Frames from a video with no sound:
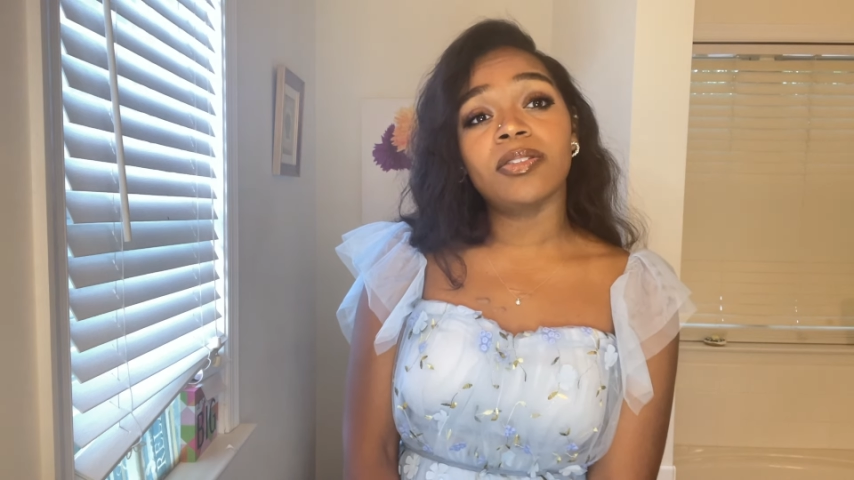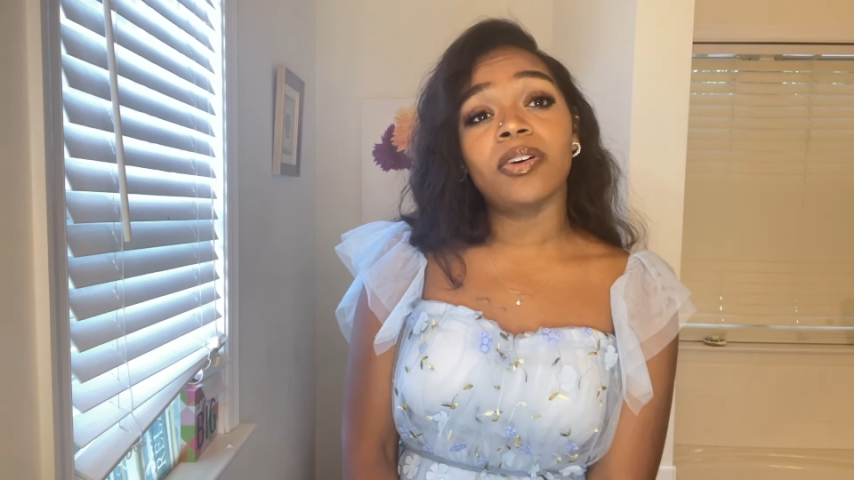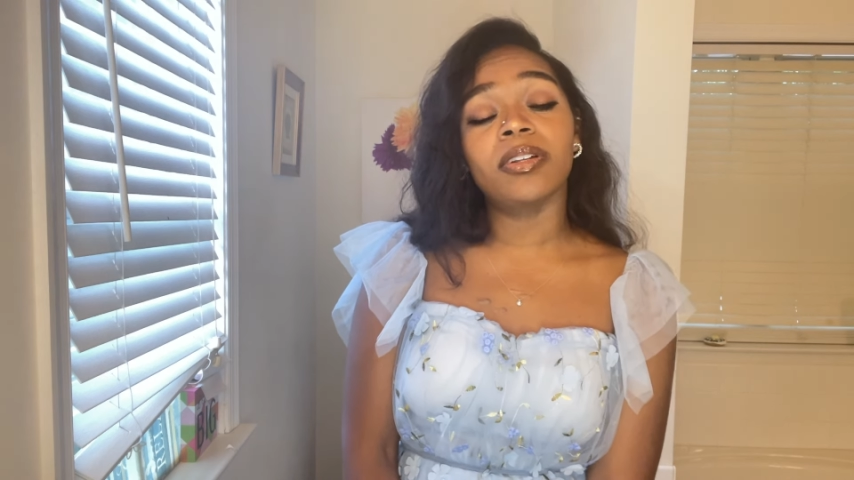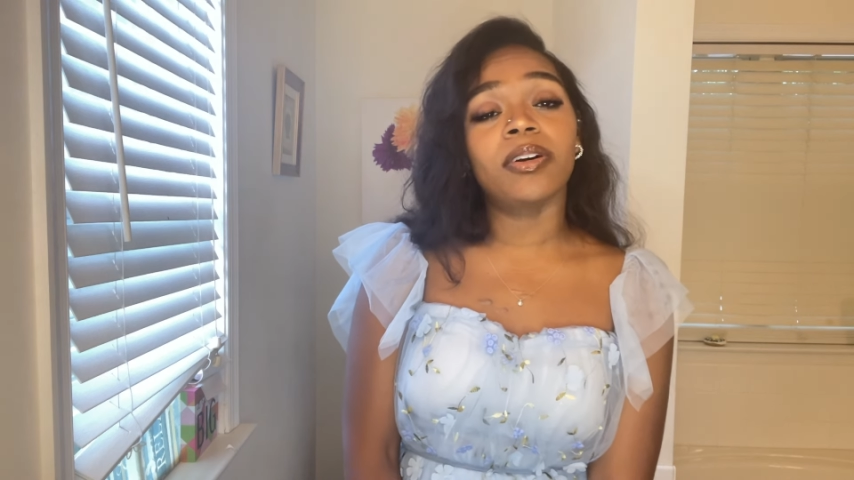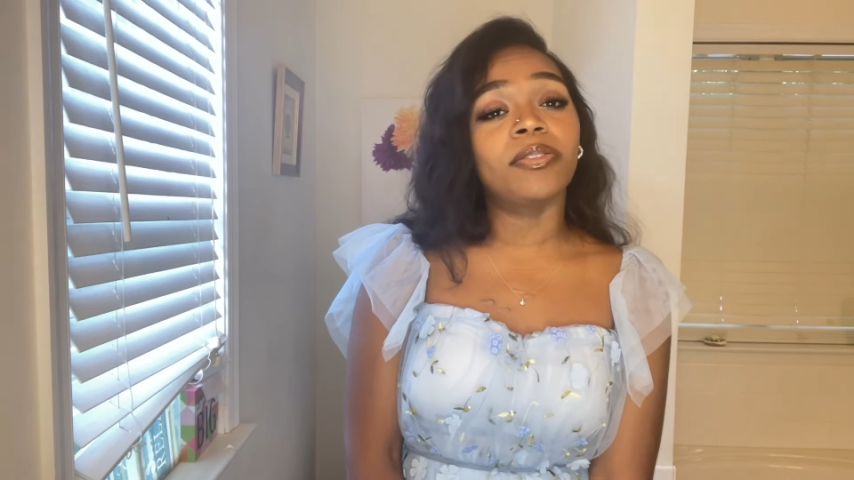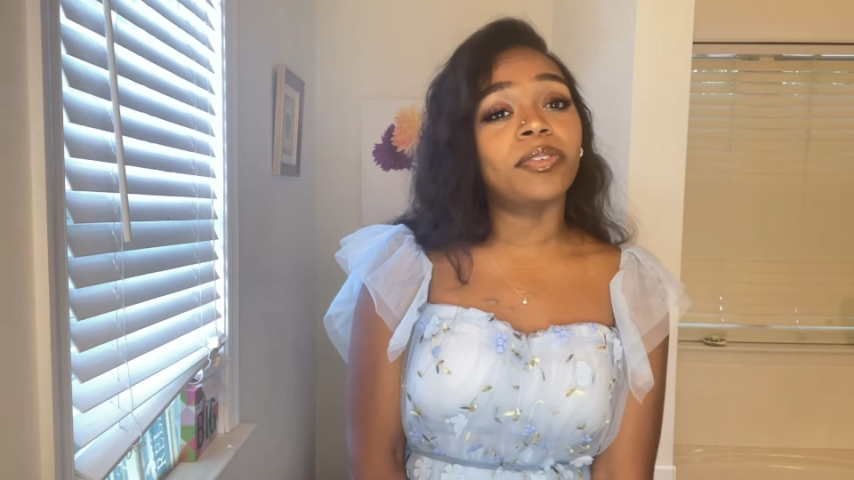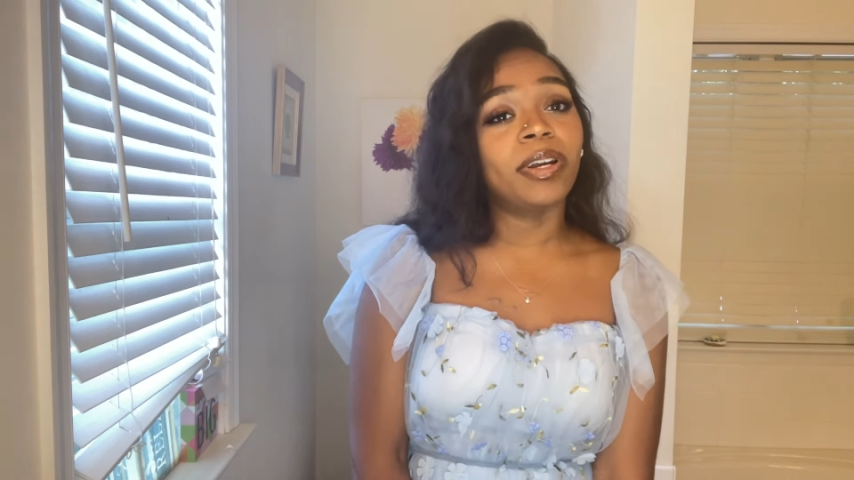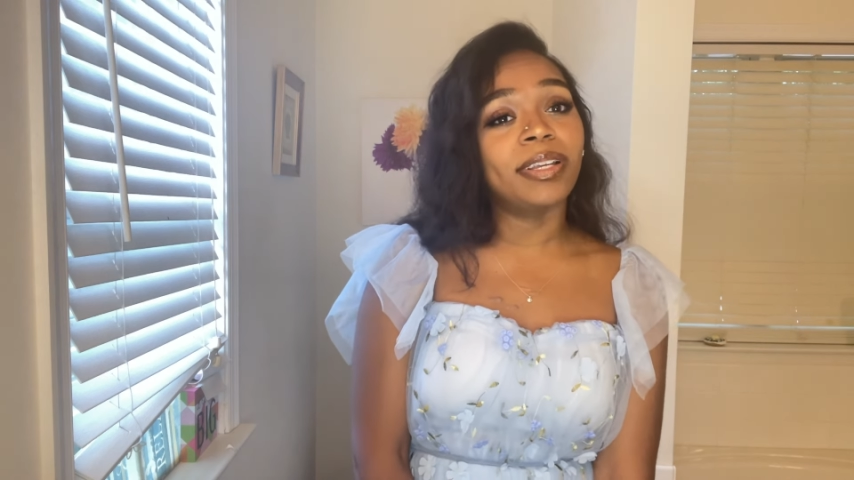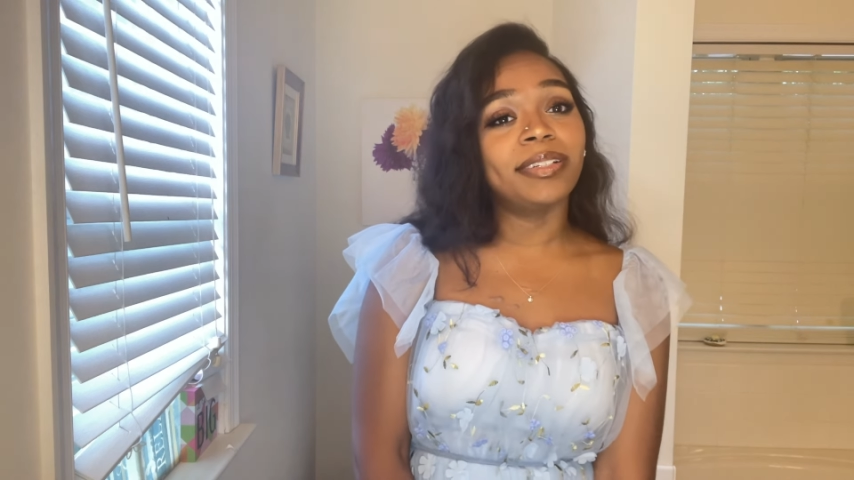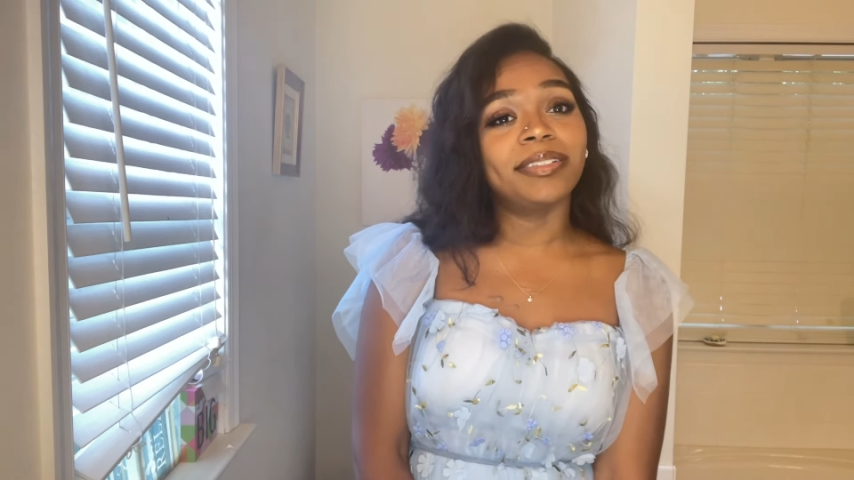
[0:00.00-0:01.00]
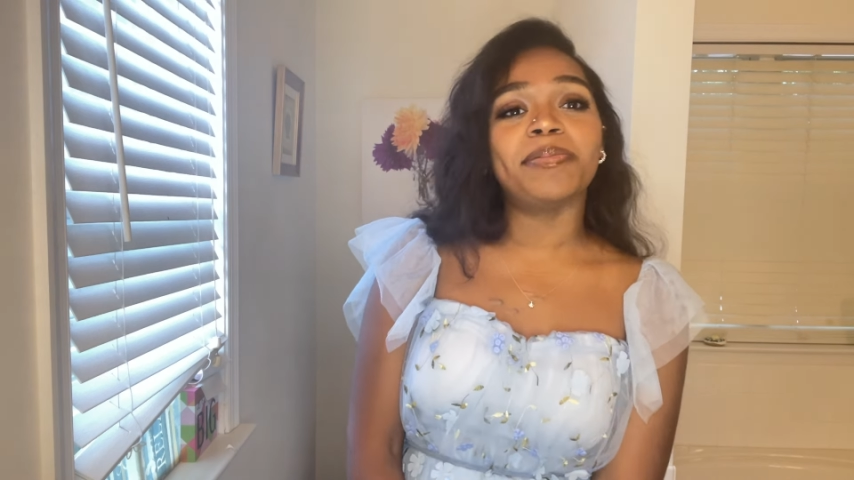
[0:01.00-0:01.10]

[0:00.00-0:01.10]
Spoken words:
starting off right.